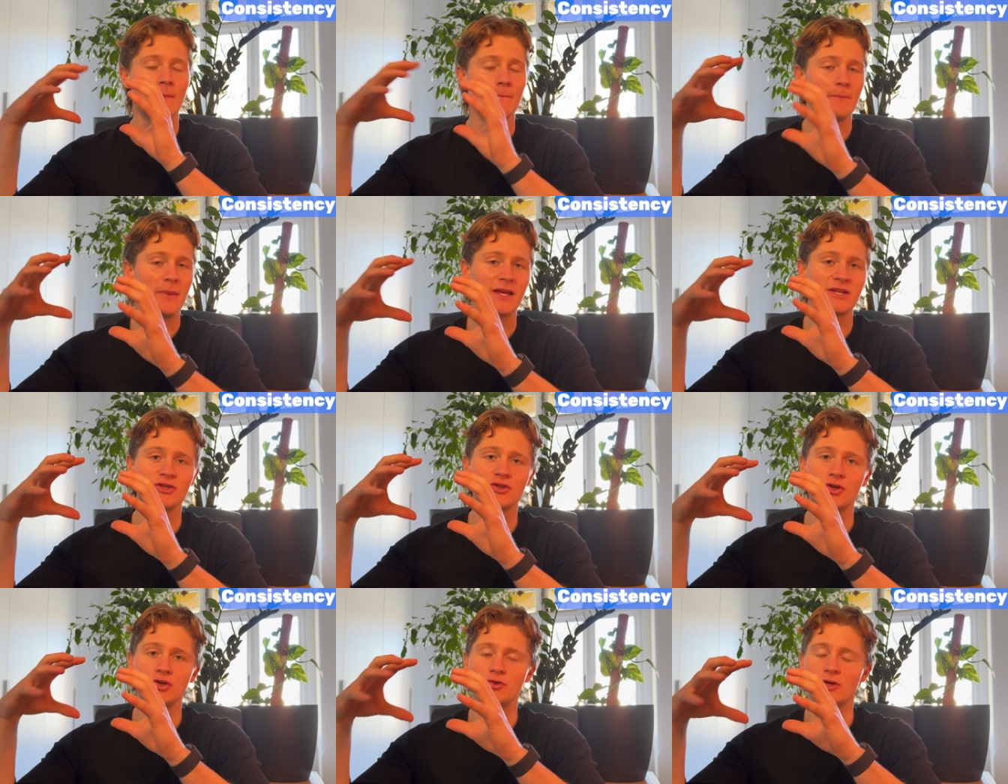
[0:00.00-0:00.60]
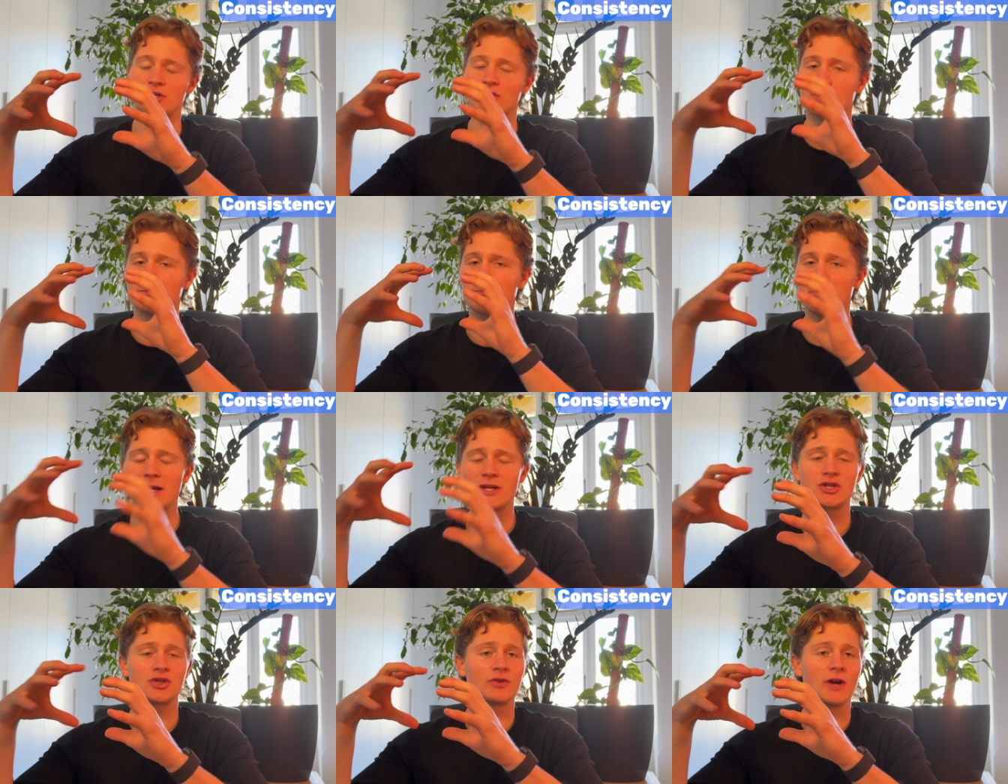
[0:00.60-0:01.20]
best nutrition,
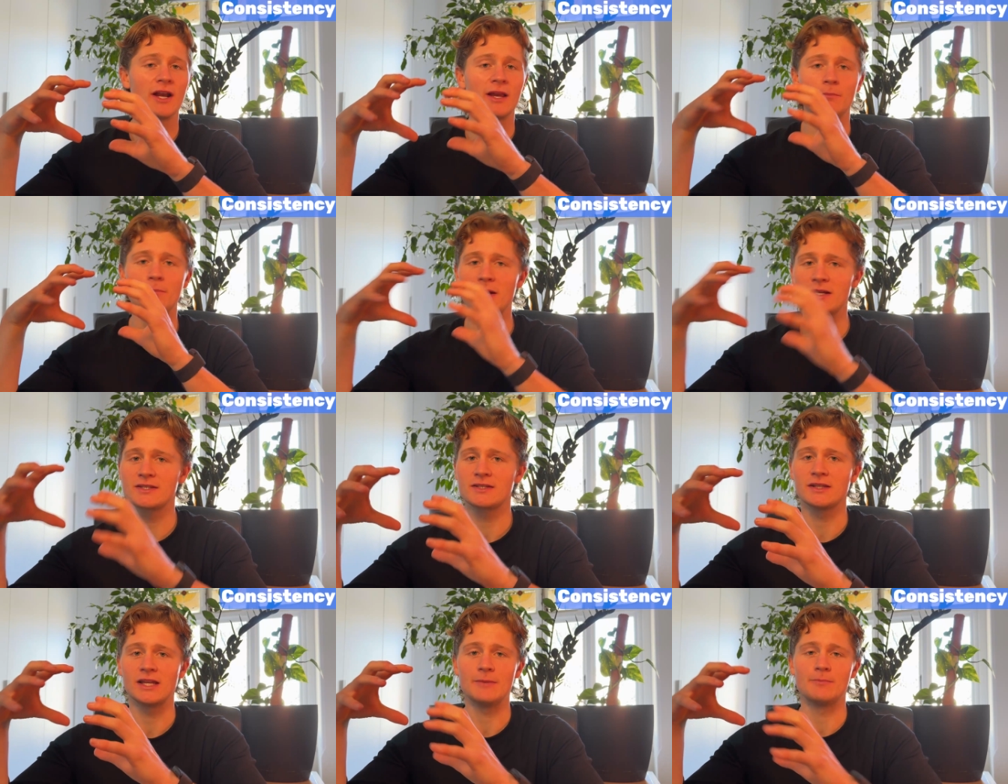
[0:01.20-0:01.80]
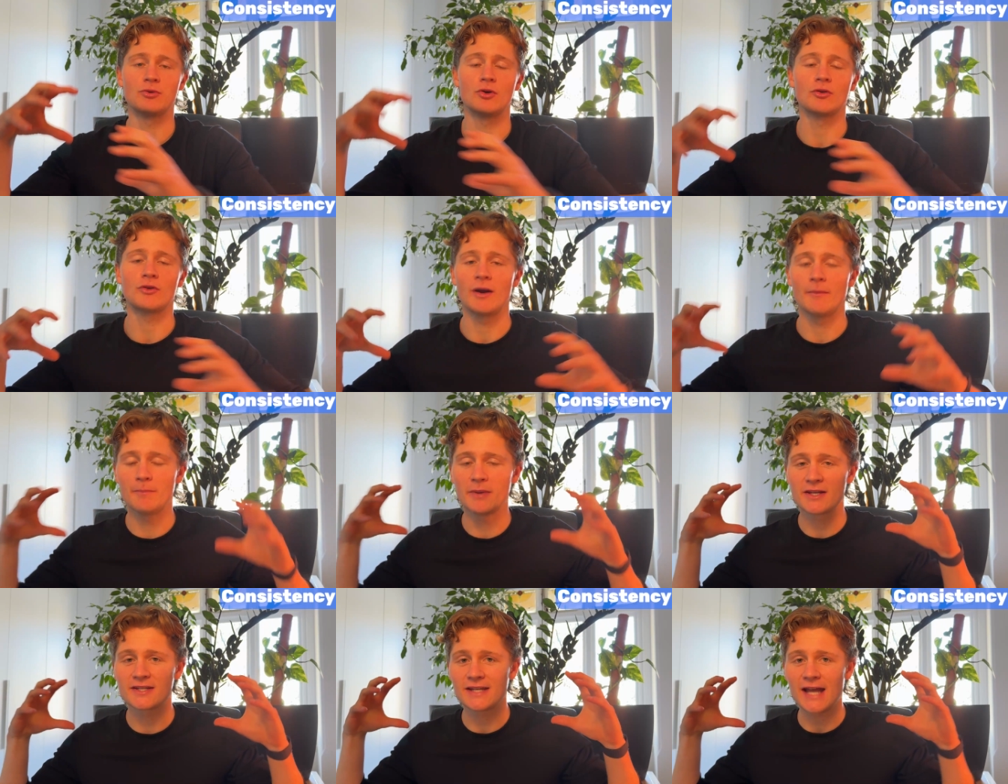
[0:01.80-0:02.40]
best training, best sleep program,
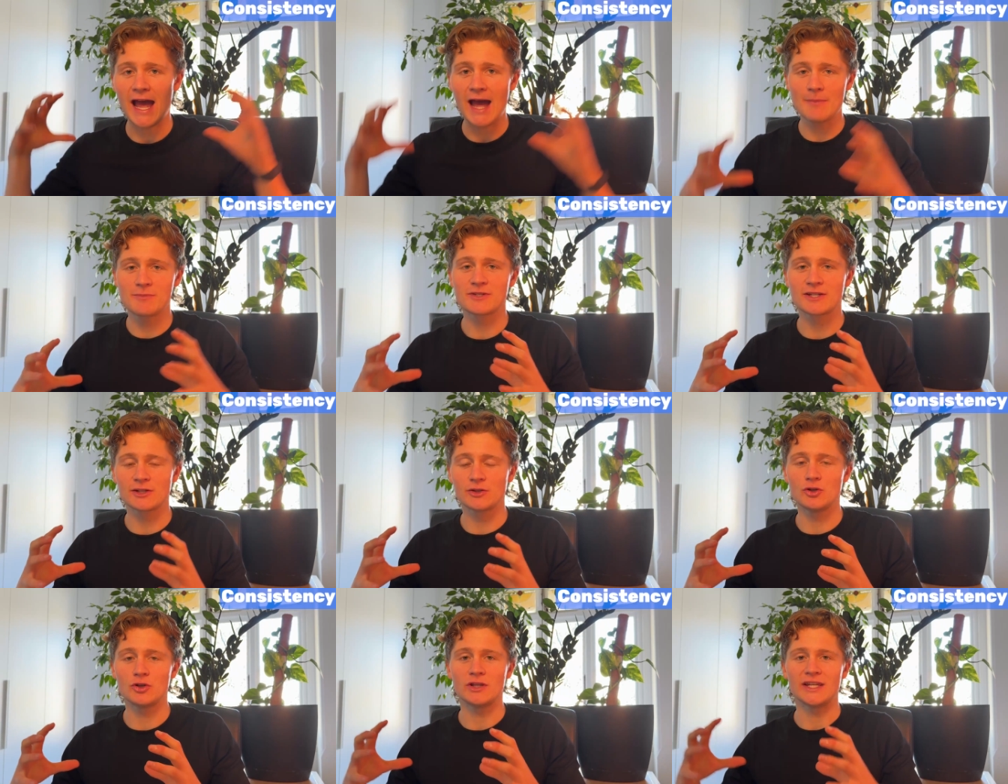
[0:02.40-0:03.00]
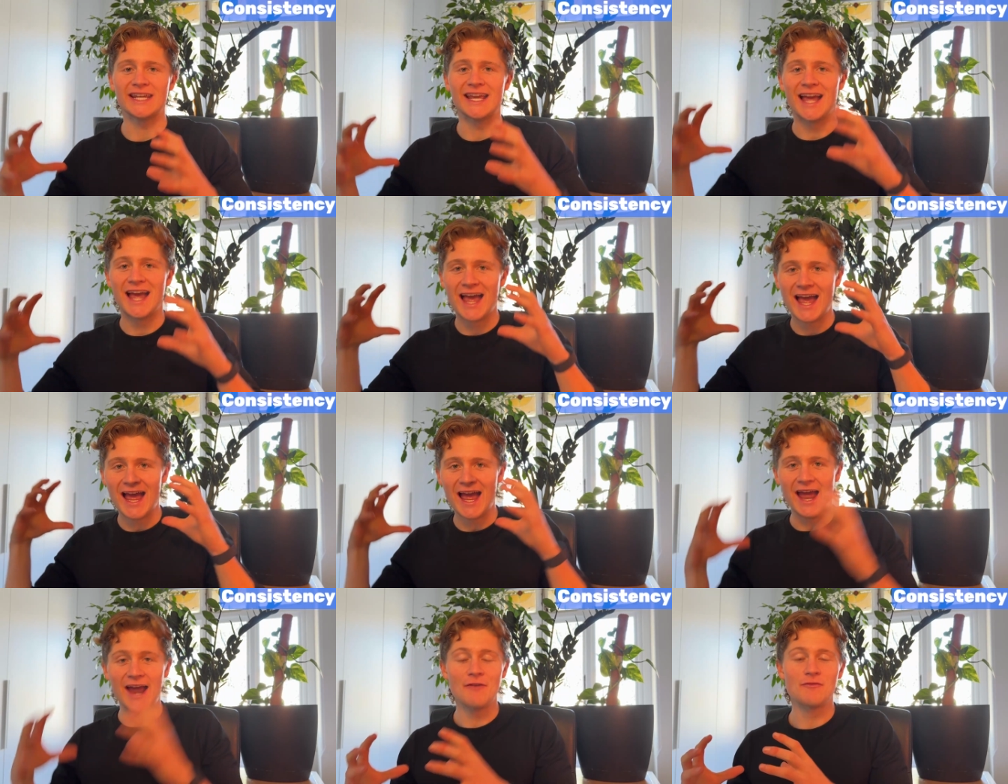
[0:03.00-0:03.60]
best absolutely
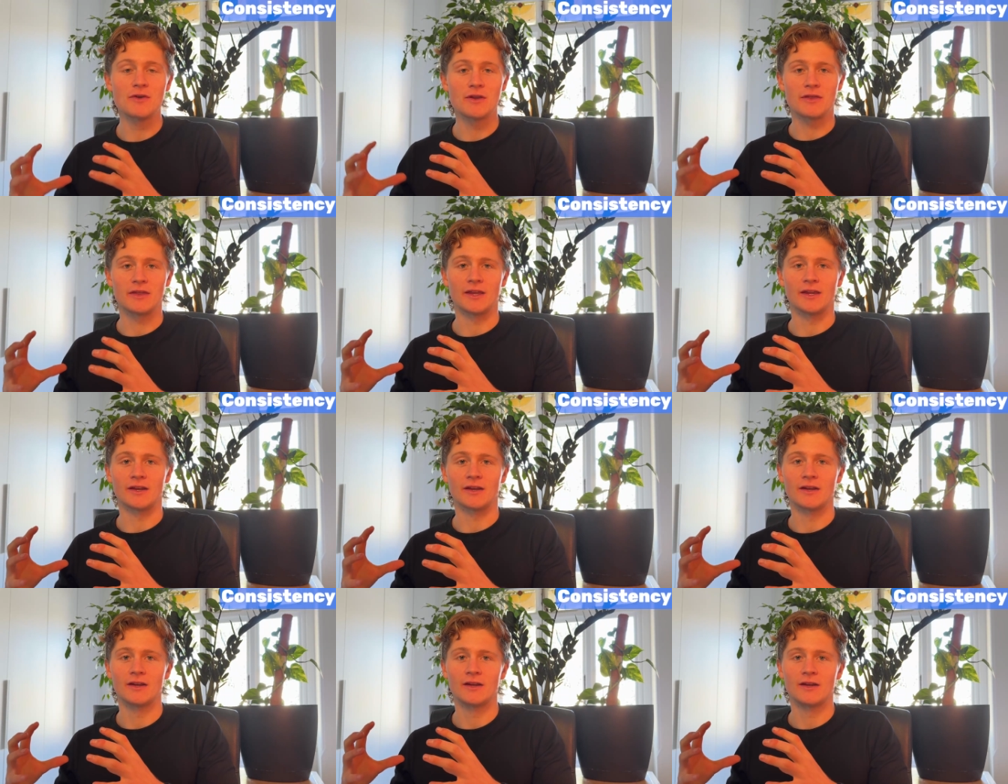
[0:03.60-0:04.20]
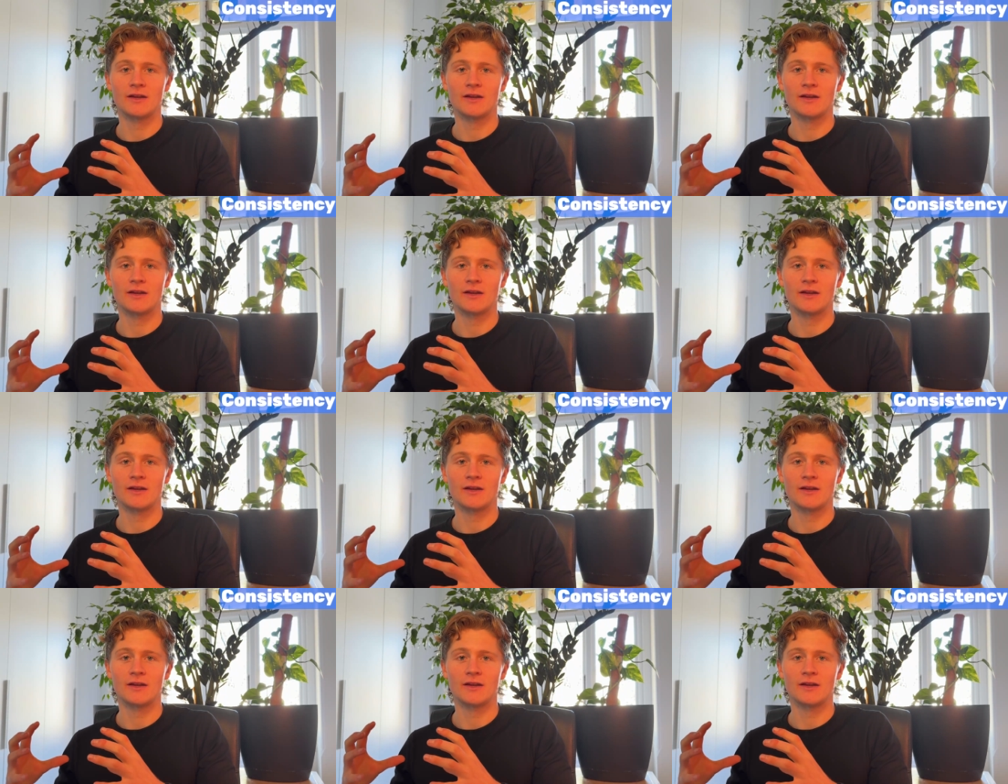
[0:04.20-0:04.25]
everything,